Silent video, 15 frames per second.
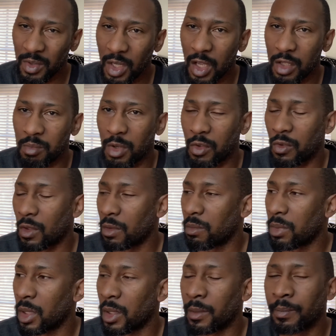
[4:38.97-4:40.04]
catch my drift,
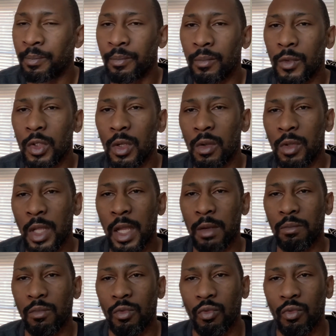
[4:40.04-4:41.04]
but you know, that